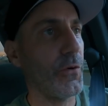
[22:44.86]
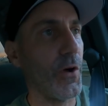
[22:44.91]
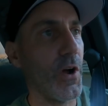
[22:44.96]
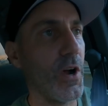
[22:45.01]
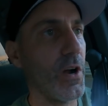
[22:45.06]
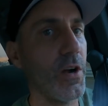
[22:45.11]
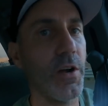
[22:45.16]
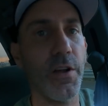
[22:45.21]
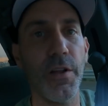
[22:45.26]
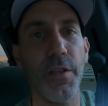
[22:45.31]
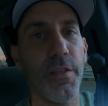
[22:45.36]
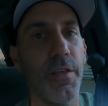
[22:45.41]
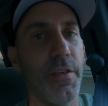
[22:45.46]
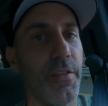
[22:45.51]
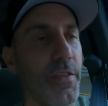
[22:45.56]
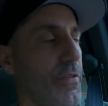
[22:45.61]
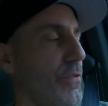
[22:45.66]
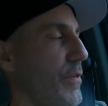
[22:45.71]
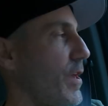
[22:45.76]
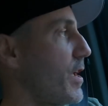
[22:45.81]
far,
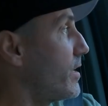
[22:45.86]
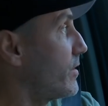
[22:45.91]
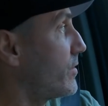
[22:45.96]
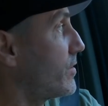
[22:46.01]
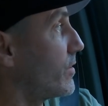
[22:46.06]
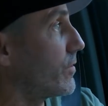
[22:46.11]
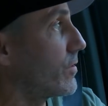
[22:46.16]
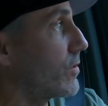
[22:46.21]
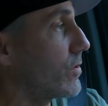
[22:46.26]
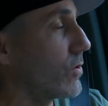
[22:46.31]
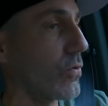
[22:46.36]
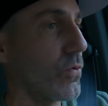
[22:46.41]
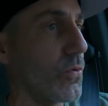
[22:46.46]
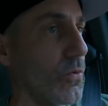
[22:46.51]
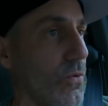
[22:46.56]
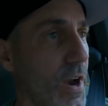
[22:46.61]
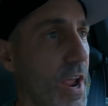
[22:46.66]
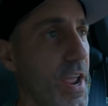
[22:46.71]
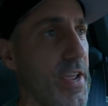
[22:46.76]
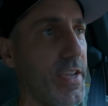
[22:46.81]
the thing is just
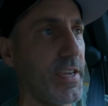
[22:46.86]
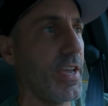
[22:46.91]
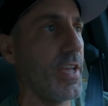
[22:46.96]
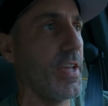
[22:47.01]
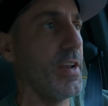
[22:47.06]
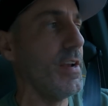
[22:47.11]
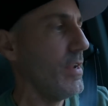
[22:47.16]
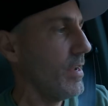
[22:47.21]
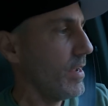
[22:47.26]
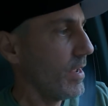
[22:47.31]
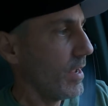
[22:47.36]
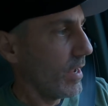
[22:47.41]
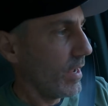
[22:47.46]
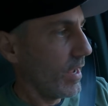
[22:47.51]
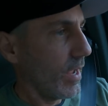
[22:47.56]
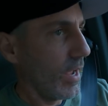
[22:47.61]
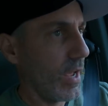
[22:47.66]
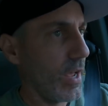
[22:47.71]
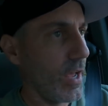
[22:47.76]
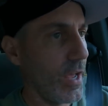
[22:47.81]
cranking,
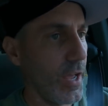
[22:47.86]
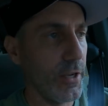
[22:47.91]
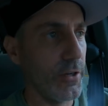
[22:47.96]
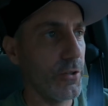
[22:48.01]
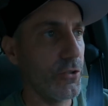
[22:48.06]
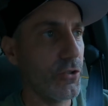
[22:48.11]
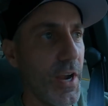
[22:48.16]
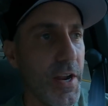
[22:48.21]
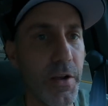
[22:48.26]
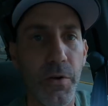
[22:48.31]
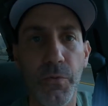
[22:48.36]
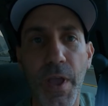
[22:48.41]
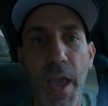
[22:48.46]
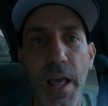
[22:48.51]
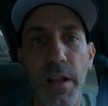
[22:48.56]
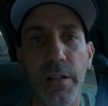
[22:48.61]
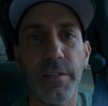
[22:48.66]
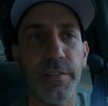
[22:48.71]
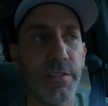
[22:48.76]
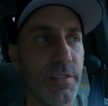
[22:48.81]
trying to
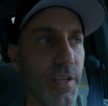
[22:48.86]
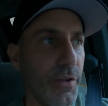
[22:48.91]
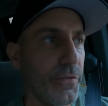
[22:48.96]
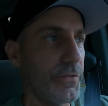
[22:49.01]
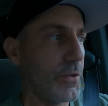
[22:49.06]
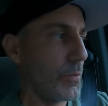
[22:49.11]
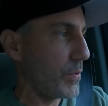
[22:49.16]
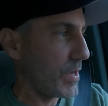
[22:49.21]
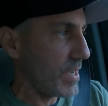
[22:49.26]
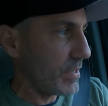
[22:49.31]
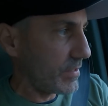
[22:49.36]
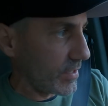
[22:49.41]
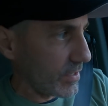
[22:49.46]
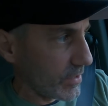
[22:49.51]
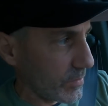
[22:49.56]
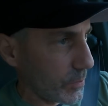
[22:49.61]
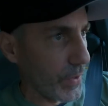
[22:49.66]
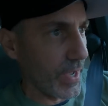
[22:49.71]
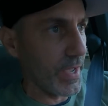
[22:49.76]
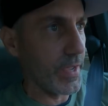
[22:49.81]
rattle itself to
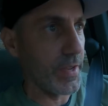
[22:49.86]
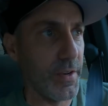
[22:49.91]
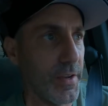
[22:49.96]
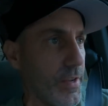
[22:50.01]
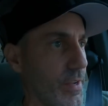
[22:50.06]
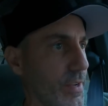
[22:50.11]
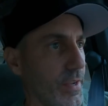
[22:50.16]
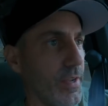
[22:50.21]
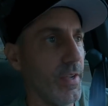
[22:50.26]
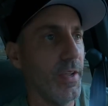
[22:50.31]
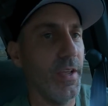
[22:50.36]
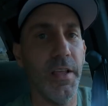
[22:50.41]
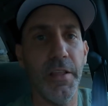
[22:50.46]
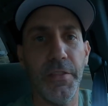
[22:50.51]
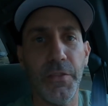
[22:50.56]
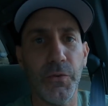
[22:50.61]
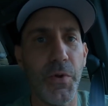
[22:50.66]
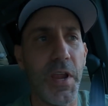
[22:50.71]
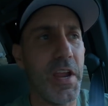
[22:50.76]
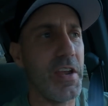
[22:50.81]
pieces, but
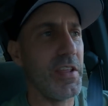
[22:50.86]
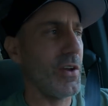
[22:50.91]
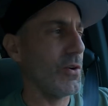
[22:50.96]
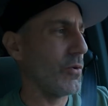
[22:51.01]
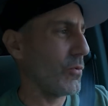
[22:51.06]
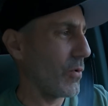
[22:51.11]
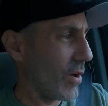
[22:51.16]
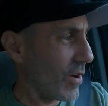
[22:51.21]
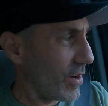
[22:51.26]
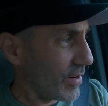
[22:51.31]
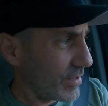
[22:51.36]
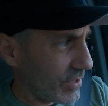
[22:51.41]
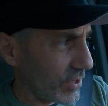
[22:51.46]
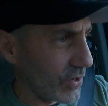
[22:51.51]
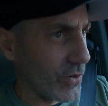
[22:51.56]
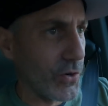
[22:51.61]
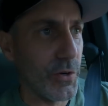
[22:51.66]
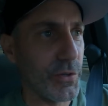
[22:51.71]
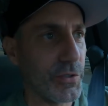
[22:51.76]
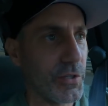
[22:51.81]
the radio works,
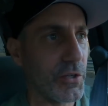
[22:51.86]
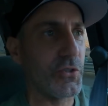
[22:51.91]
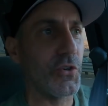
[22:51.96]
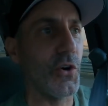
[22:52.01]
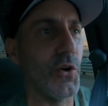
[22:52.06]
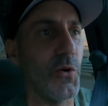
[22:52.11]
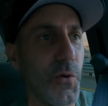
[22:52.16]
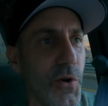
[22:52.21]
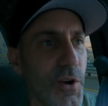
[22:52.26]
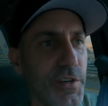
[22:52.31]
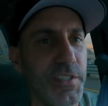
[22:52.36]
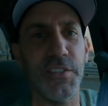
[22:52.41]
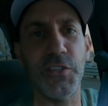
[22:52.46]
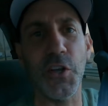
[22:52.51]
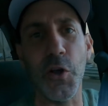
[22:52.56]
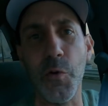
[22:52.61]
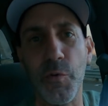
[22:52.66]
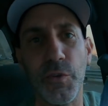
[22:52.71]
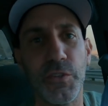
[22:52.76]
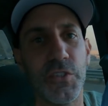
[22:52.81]
the cruise control works. It
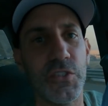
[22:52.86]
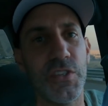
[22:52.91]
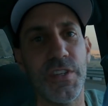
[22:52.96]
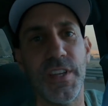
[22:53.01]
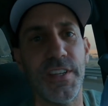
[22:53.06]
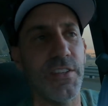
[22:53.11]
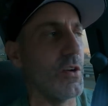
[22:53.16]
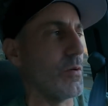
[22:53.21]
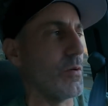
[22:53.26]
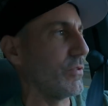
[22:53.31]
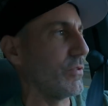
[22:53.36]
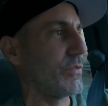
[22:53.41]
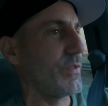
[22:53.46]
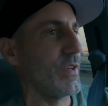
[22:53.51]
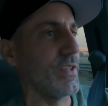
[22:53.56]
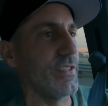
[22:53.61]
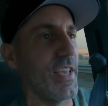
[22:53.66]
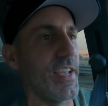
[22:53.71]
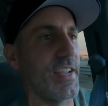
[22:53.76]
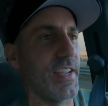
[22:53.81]
almost
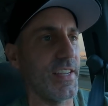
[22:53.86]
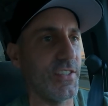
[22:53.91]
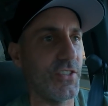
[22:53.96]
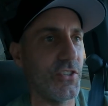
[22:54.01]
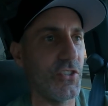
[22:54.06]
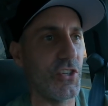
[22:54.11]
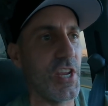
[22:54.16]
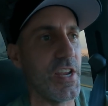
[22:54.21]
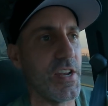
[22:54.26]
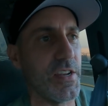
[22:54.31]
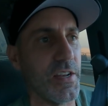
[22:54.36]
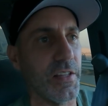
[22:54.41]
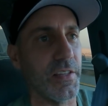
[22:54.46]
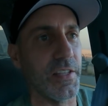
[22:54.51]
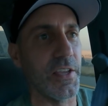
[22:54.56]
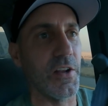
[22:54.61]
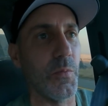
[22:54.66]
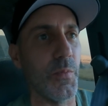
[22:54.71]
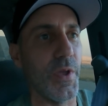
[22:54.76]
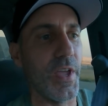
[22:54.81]
feels like it's cheating a
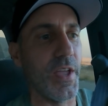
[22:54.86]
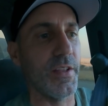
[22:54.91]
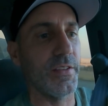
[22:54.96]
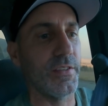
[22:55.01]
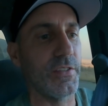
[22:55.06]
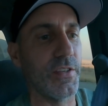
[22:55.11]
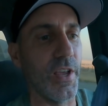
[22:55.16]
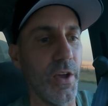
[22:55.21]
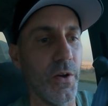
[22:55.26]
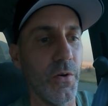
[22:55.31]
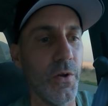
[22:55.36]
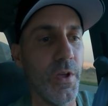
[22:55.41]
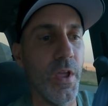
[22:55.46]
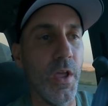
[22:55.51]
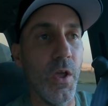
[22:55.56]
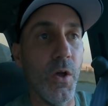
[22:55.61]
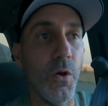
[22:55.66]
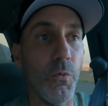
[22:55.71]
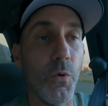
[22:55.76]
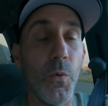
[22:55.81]
little bit. So
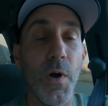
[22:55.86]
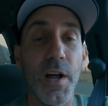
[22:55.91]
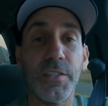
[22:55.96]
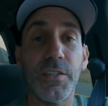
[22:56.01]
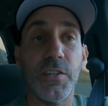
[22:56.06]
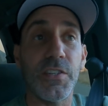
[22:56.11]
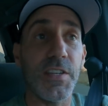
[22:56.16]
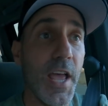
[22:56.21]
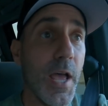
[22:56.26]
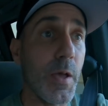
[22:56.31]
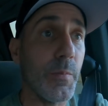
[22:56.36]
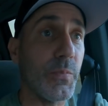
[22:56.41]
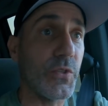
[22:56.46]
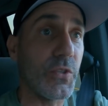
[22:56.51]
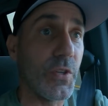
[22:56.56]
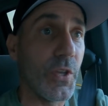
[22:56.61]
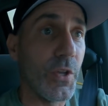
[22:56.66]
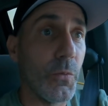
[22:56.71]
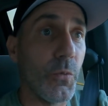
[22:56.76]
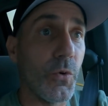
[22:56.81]
we'll watch the
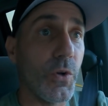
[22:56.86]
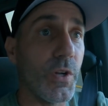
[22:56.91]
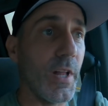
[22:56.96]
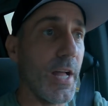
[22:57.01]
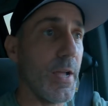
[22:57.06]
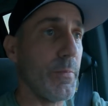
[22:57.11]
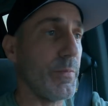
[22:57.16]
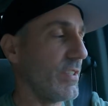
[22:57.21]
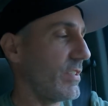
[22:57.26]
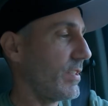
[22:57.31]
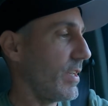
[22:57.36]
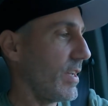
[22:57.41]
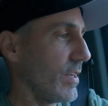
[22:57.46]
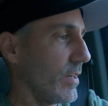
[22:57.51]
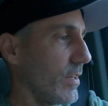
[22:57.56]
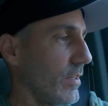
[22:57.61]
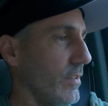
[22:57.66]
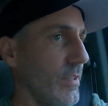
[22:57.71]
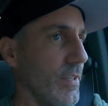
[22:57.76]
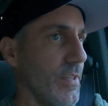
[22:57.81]
temps, we'll climb this
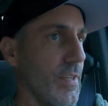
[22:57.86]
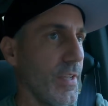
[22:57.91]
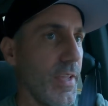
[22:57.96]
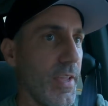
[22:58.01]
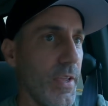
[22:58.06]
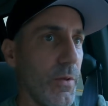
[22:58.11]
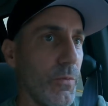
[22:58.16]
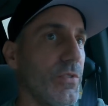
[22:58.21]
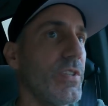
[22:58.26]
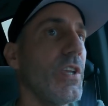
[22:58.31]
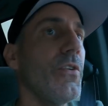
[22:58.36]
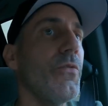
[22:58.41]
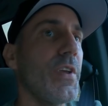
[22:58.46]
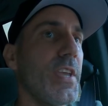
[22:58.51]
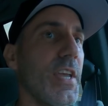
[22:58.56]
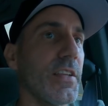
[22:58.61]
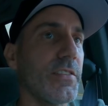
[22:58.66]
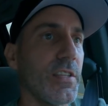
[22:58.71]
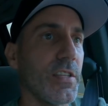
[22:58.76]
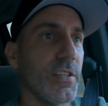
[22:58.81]
hill. We'll see if we
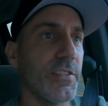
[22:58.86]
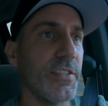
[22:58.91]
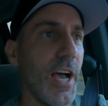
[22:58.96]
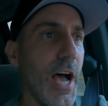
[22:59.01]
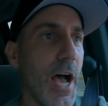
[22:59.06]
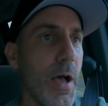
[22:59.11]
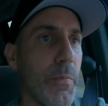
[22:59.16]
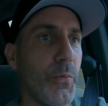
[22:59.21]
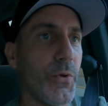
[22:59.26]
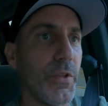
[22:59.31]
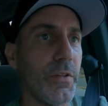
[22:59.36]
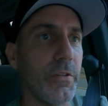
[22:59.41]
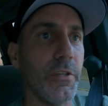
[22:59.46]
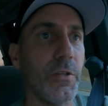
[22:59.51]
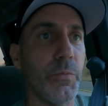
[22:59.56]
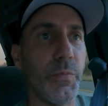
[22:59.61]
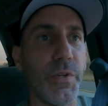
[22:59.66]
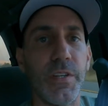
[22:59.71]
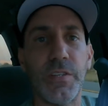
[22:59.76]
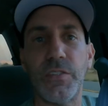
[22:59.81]
get to the top with a
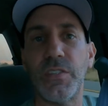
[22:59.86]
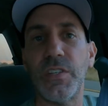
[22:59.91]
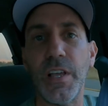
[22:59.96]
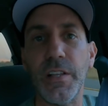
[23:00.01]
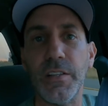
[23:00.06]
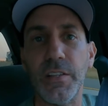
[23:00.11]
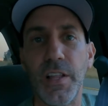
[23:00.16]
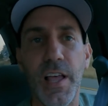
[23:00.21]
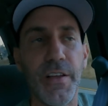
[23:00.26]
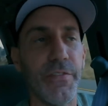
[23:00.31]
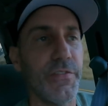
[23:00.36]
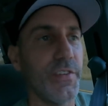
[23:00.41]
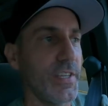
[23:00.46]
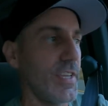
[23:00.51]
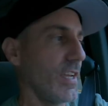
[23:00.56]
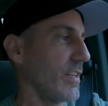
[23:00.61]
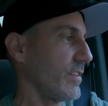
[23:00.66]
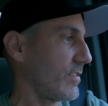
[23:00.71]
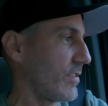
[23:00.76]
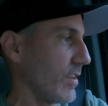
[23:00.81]
little bit of sun left to
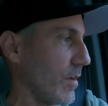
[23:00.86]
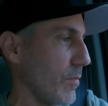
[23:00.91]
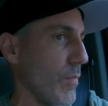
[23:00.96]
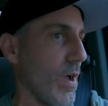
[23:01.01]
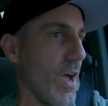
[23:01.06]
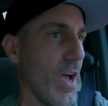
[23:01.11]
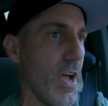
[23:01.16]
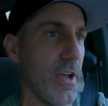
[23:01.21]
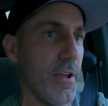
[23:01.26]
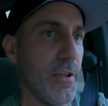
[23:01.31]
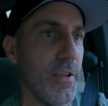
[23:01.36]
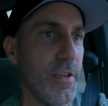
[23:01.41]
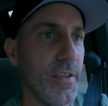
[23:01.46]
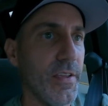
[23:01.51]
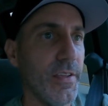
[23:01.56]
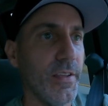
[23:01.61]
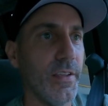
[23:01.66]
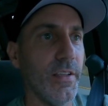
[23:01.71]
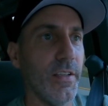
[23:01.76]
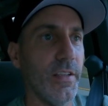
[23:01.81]
get some
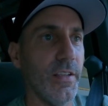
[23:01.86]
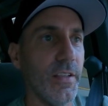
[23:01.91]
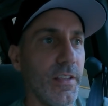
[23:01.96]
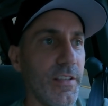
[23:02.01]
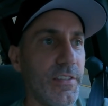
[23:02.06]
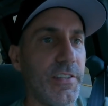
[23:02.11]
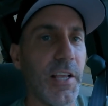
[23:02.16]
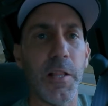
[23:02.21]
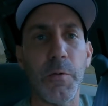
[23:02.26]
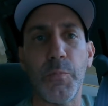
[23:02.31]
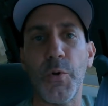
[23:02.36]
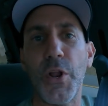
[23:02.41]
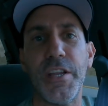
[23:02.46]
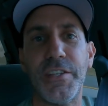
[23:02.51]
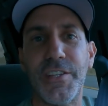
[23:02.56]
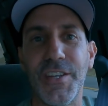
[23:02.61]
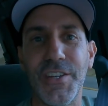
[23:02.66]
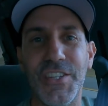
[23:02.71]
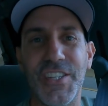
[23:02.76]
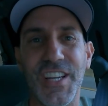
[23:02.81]

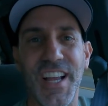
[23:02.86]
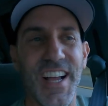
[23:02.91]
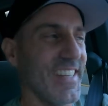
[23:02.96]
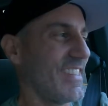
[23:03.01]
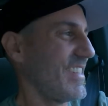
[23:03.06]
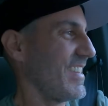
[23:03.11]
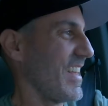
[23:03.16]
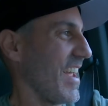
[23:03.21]
celebration shots